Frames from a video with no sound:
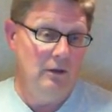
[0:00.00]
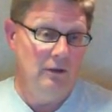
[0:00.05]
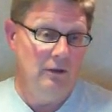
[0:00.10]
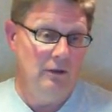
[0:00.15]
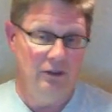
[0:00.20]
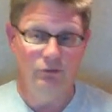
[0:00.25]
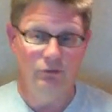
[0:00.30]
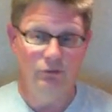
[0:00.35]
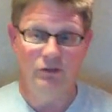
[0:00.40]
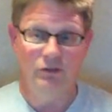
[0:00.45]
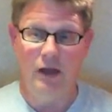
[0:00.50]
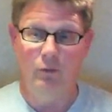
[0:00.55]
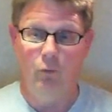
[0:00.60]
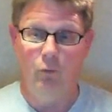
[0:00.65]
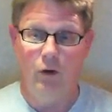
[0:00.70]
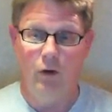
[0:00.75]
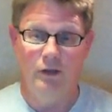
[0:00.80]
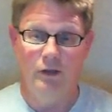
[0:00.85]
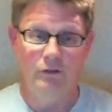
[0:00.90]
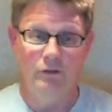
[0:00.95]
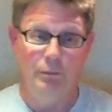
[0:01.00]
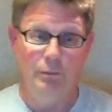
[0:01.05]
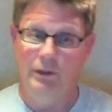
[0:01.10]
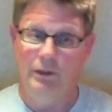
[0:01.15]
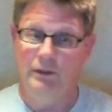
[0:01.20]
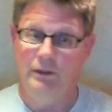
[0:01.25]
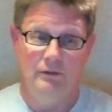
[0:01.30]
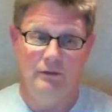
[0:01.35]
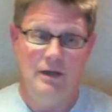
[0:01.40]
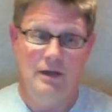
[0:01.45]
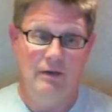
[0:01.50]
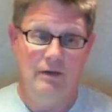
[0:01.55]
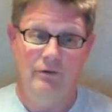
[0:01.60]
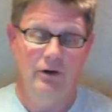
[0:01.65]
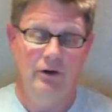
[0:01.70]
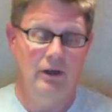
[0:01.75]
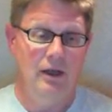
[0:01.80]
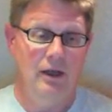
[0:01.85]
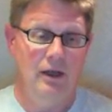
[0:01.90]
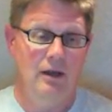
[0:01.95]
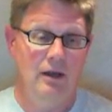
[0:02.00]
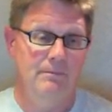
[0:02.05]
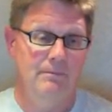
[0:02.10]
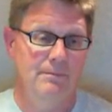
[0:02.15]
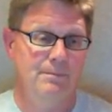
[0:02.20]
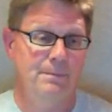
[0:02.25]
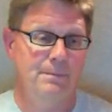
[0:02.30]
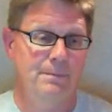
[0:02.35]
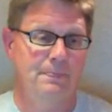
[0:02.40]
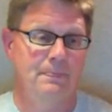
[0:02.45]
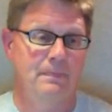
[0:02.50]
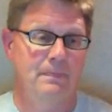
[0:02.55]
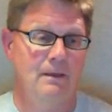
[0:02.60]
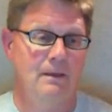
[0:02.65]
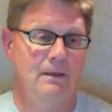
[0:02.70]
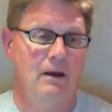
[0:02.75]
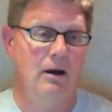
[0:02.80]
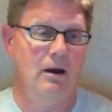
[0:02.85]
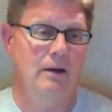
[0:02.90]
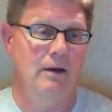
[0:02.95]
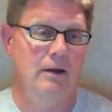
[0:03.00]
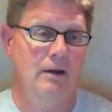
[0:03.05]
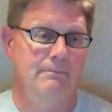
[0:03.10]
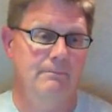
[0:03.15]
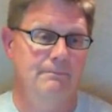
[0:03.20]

She was on once, but never again. Alright.